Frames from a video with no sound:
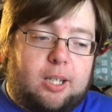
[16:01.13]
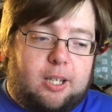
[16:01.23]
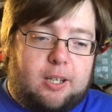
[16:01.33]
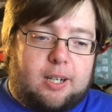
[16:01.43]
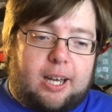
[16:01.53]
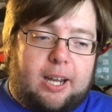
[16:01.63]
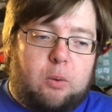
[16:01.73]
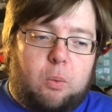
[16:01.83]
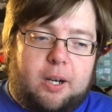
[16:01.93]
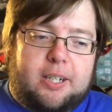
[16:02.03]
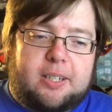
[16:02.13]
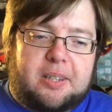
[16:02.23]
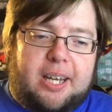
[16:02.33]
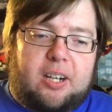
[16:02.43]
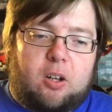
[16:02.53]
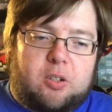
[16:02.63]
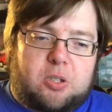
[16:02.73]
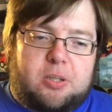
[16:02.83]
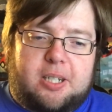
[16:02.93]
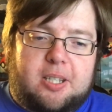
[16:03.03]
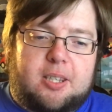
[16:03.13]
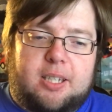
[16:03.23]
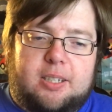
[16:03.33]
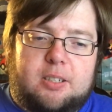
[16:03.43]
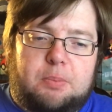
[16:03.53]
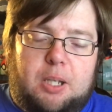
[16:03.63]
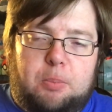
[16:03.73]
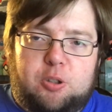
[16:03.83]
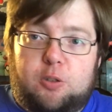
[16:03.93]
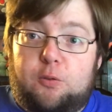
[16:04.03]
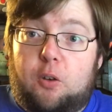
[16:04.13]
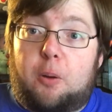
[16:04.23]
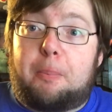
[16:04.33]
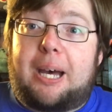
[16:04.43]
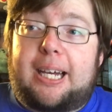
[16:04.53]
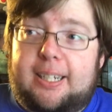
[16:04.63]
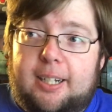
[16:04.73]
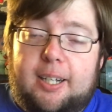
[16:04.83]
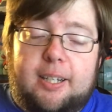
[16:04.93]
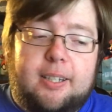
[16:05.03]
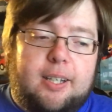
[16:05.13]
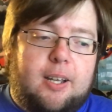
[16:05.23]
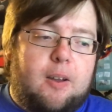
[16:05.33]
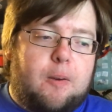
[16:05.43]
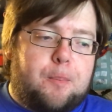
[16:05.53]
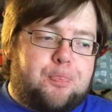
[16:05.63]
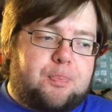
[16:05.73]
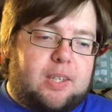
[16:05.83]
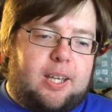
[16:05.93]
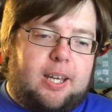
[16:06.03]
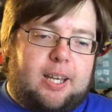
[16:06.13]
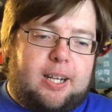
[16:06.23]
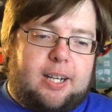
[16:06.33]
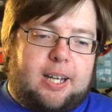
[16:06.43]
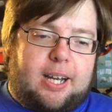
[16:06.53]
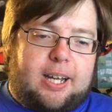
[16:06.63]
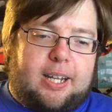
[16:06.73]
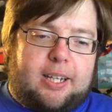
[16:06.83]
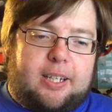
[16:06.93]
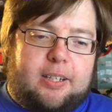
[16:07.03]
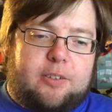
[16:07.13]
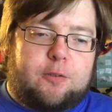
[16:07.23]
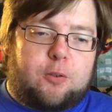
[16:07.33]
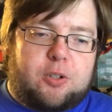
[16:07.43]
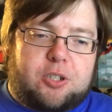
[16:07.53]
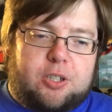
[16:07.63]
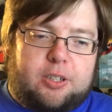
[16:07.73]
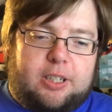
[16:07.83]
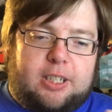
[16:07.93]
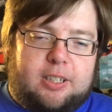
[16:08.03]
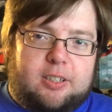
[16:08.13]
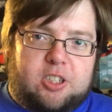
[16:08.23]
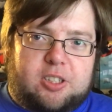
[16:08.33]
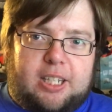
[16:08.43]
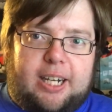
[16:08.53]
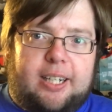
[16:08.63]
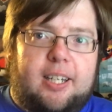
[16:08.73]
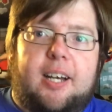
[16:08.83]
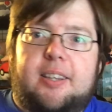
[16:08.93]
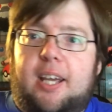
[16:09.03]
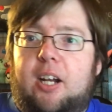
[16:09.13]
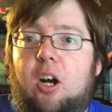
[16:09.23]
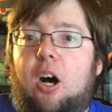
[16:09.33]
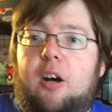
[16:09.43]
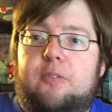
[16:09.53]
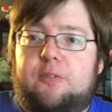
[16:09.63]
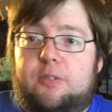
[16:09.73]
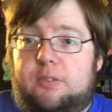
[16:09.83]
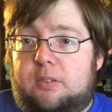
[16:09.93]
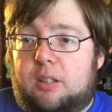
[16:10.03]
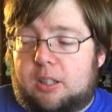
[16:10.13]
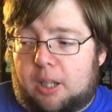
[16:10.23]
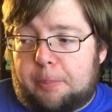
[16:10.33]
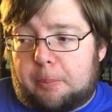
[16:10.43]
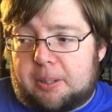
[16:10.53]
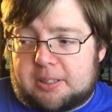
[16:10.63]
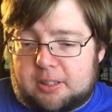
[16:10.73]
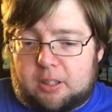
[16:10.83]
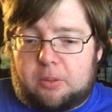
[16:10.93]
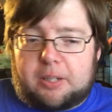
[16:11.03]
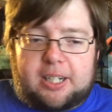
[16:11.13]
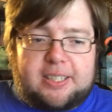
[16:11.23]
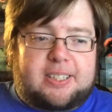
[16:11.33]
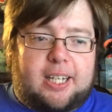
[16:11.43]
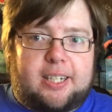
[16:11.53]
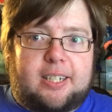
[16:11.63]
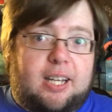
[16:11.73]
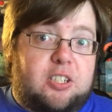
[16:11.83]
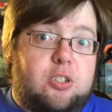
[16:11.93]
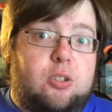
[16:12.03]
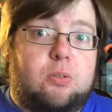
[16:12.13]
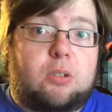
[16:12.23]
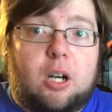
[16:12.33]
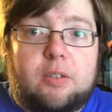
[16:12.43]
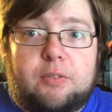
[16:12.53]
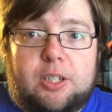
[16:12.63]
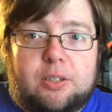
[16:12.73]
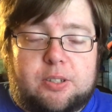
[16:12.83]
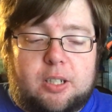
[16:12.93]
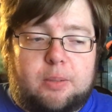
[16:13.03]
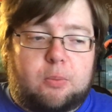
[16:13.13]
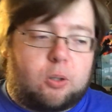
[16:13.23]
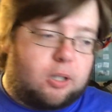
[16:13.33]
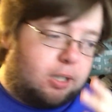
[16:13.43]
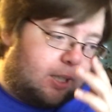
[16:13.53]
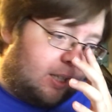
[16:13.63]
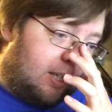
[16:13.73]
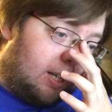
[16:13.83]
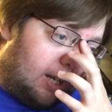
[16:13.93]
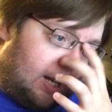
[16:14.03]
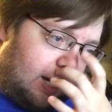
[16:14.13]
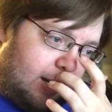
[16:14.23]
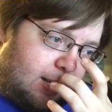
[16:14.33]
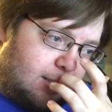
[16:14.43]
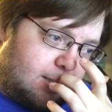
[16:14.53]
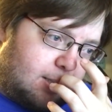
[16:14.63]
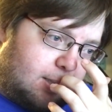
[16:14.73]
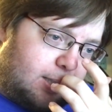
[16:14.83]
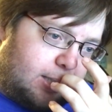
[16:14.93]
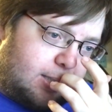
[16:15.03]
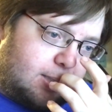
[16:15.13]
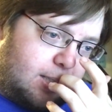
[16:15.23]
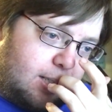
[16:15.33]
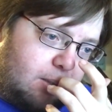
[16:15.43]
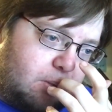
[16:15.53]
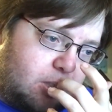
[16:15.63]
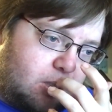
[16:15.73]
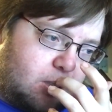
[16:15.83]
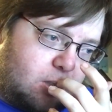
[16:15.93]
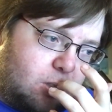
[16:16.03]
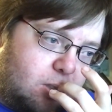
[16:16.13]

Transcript: and I wanted that alternate thing to be able to fall back on. And I, unfortunately, just kind of cut that off a couple months ago when I decided not to do card videos anymore. And like I said, it was